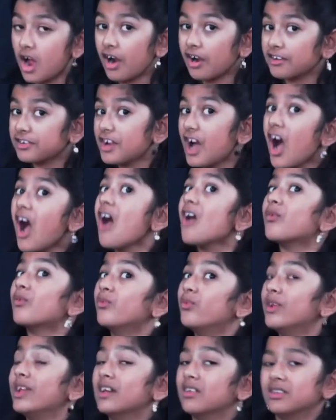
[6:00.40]
are not
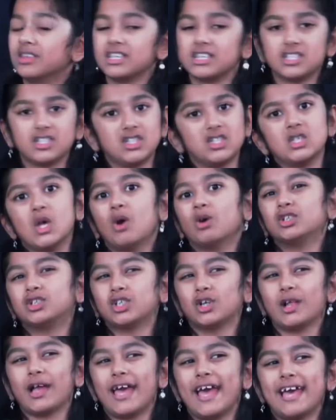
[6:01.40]
really
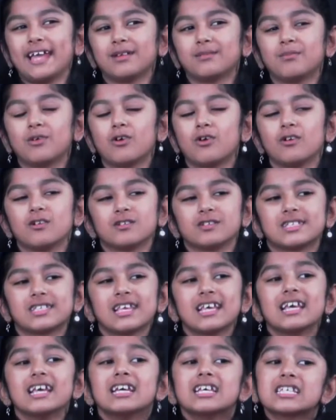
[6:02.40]
social animals,
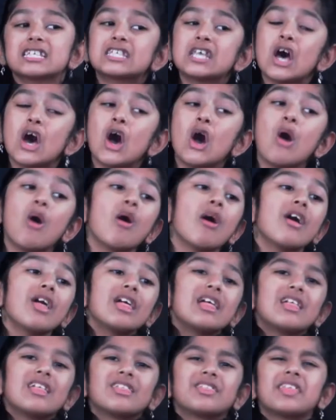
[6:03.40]
so
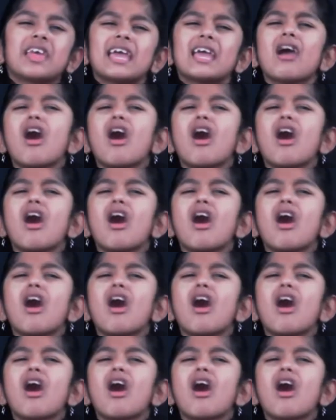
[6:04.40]
they